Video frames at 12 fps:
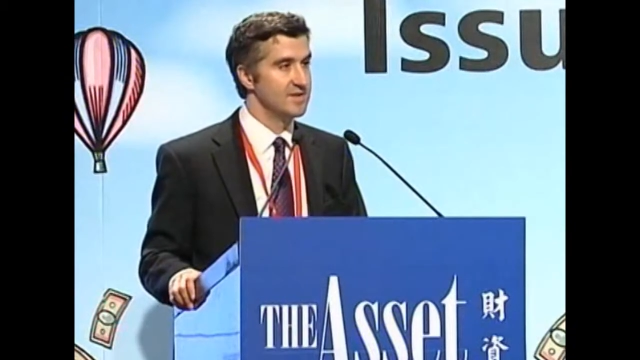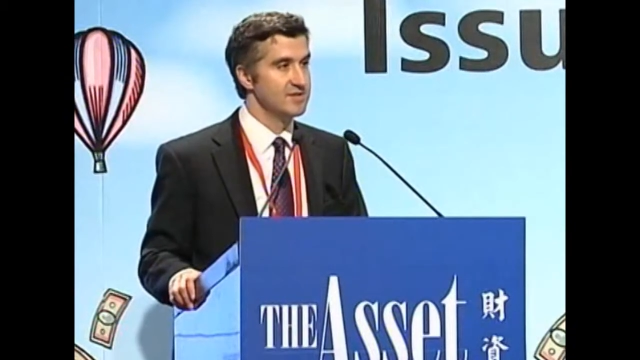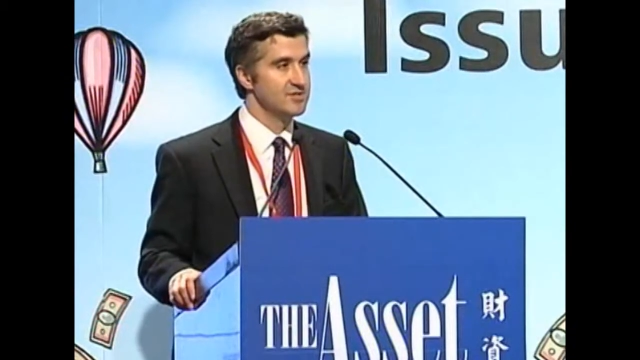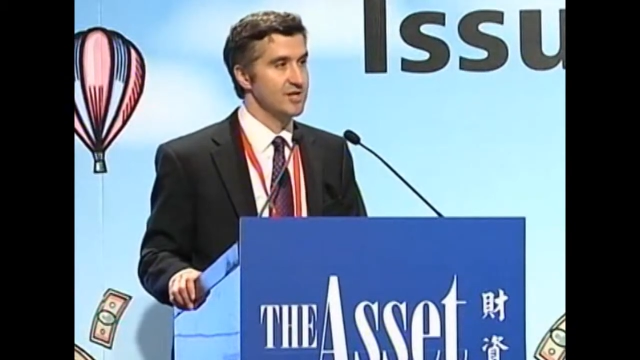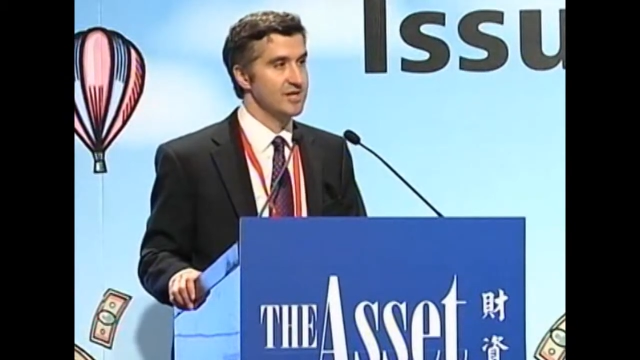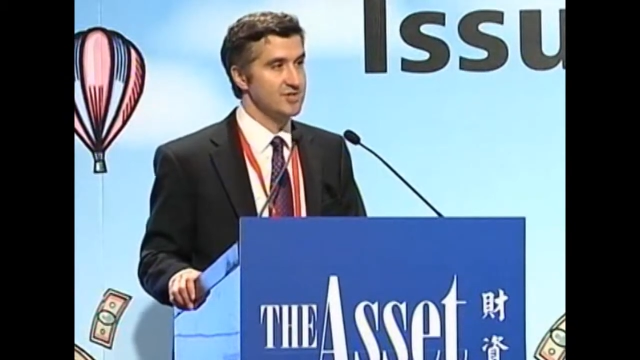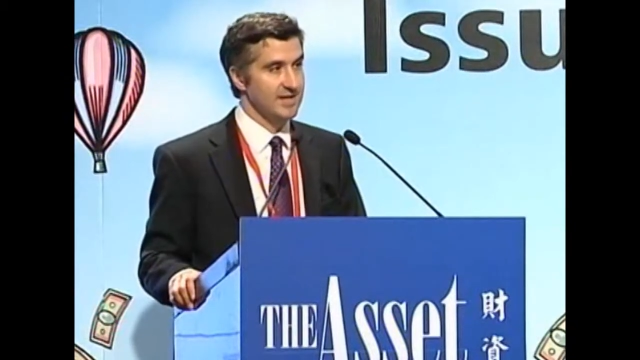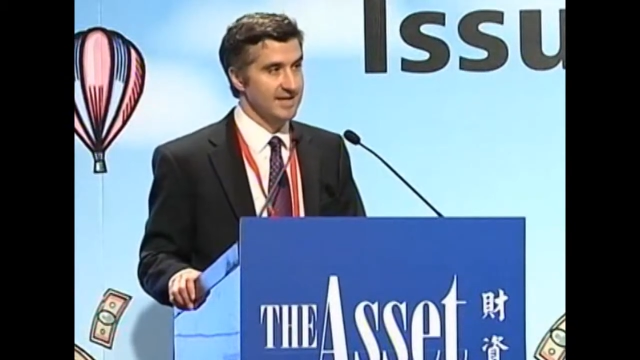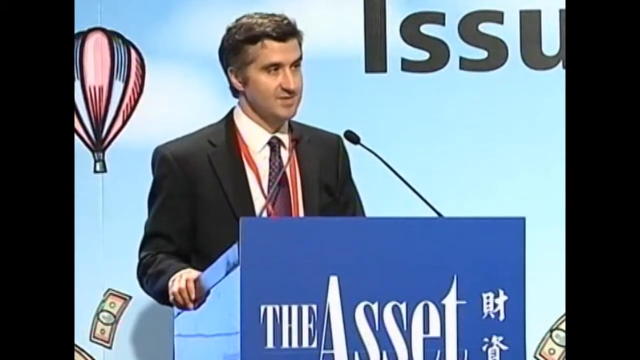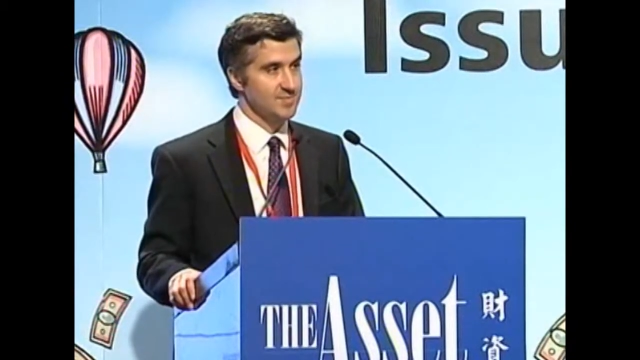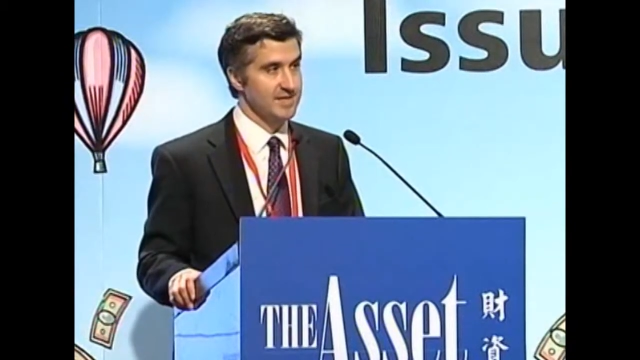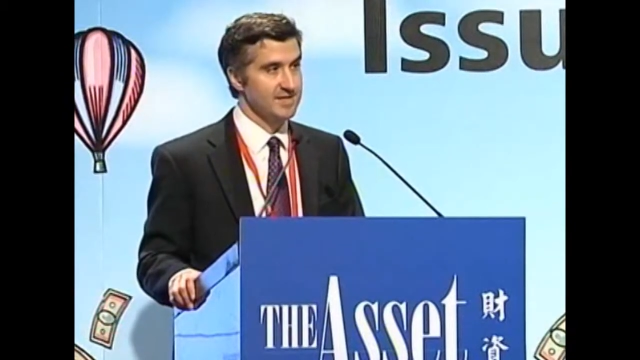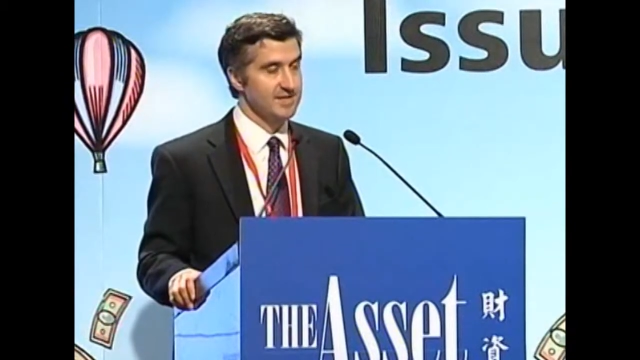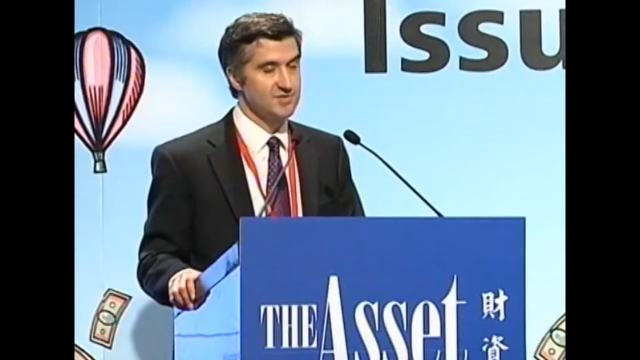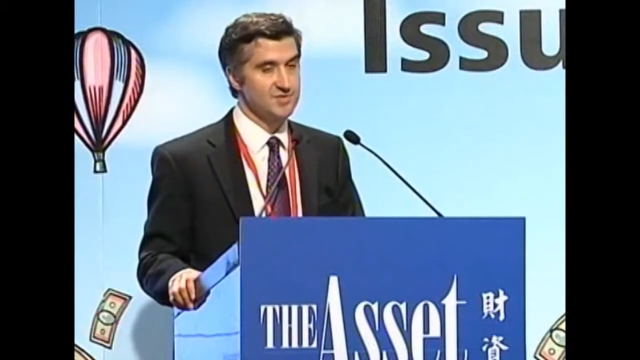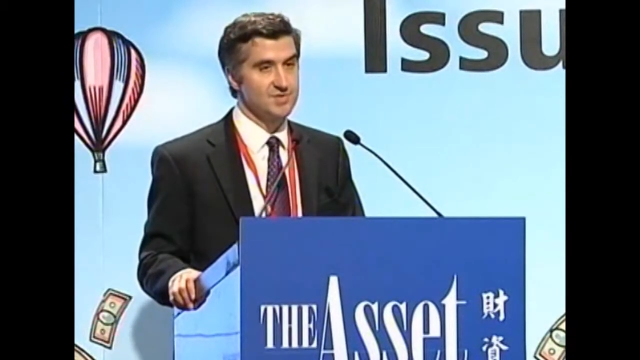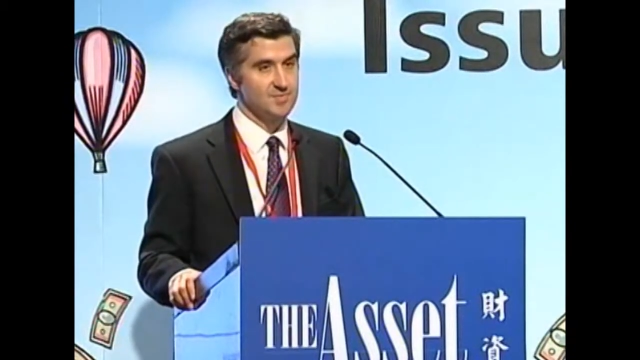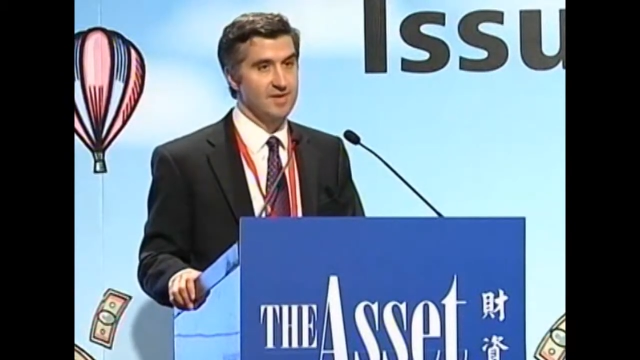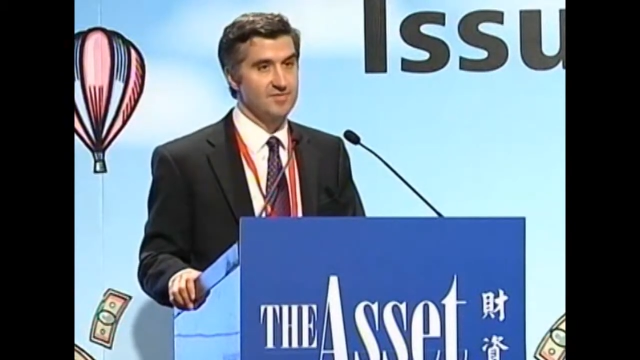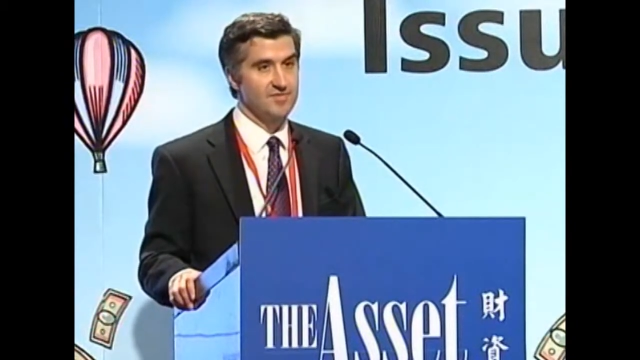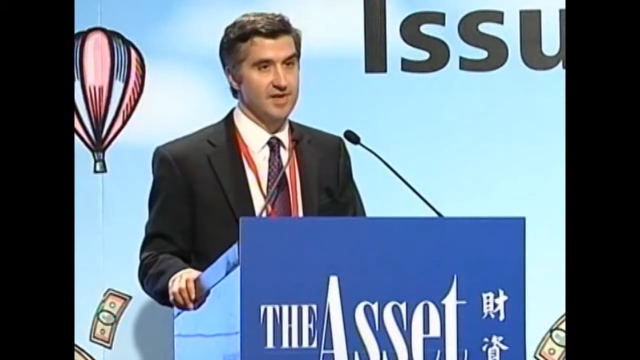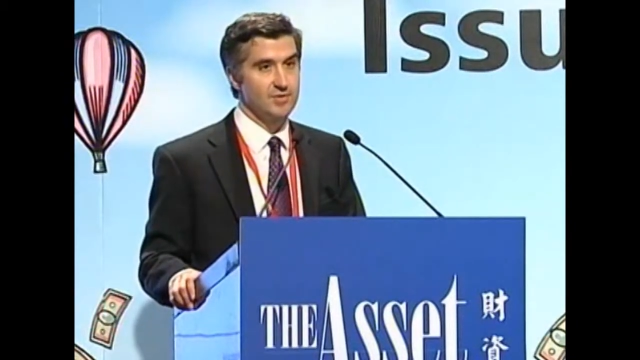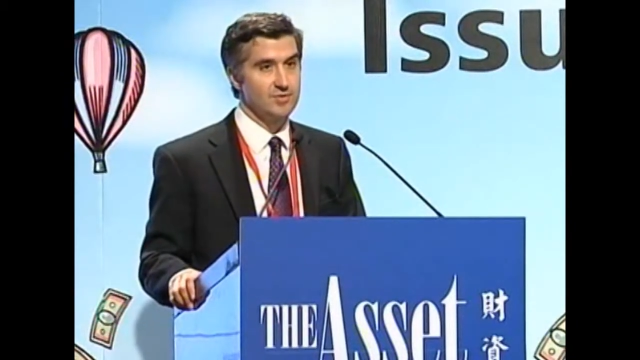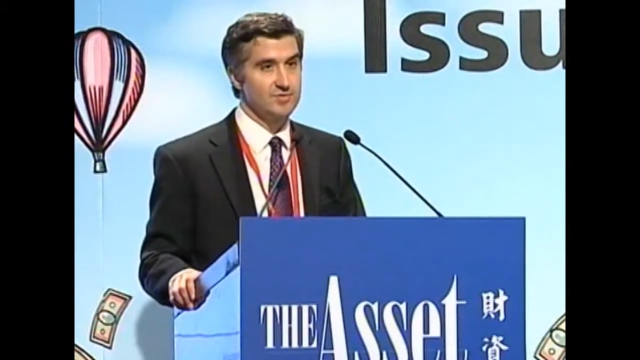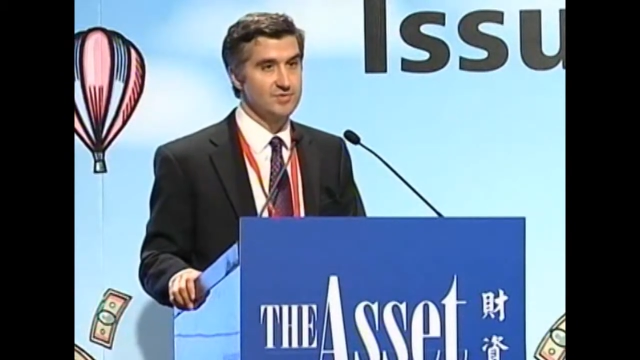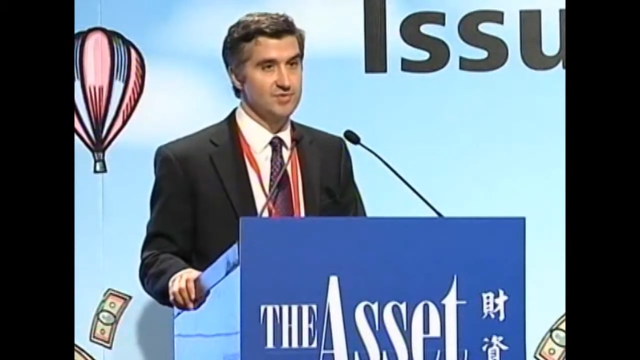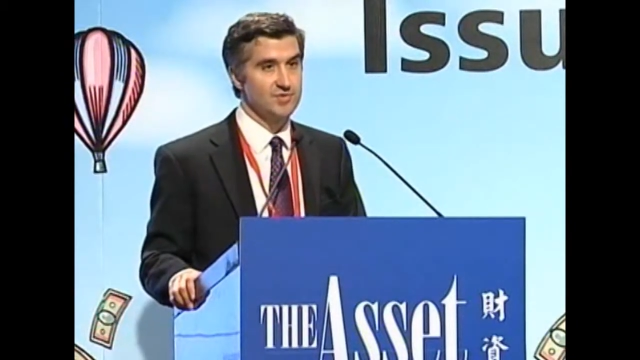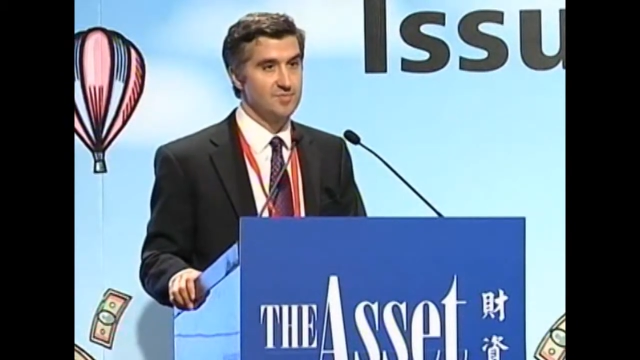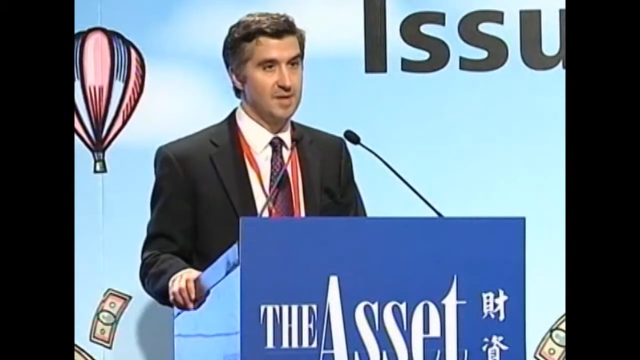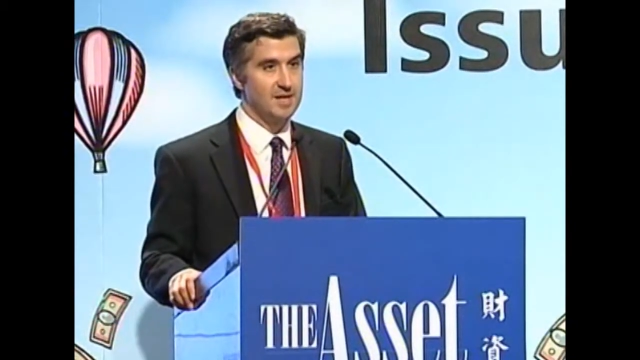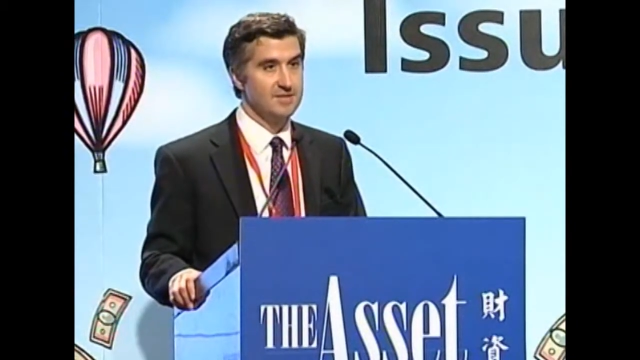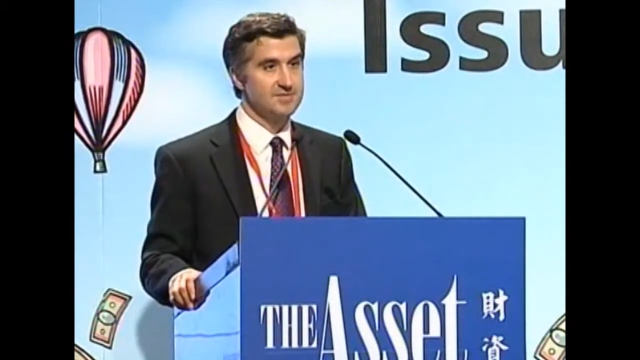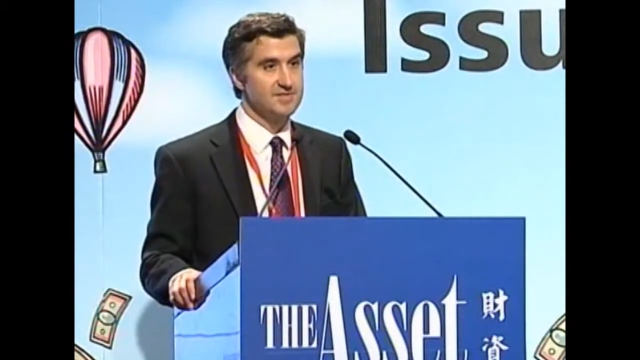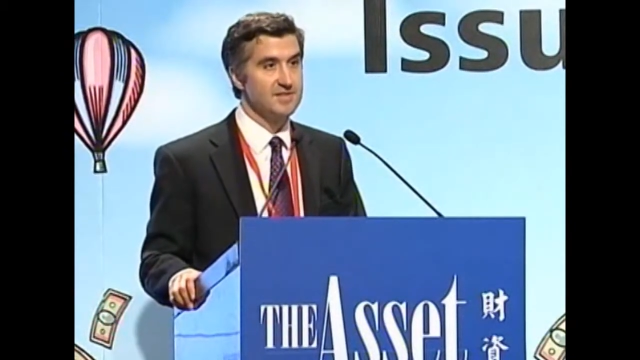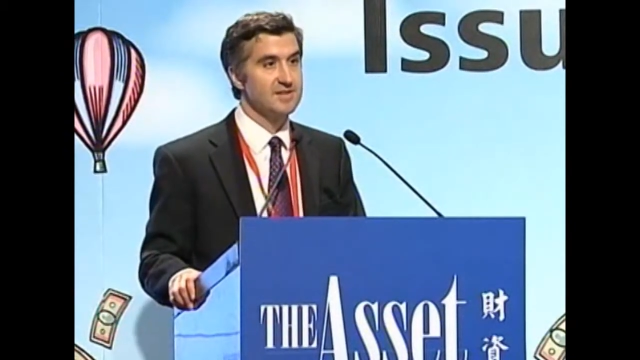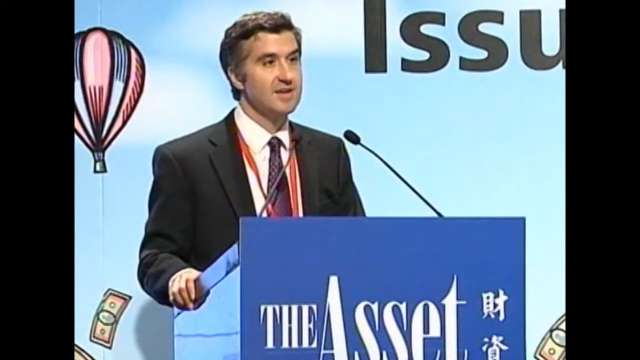changing expectations about Federal Reserve policy.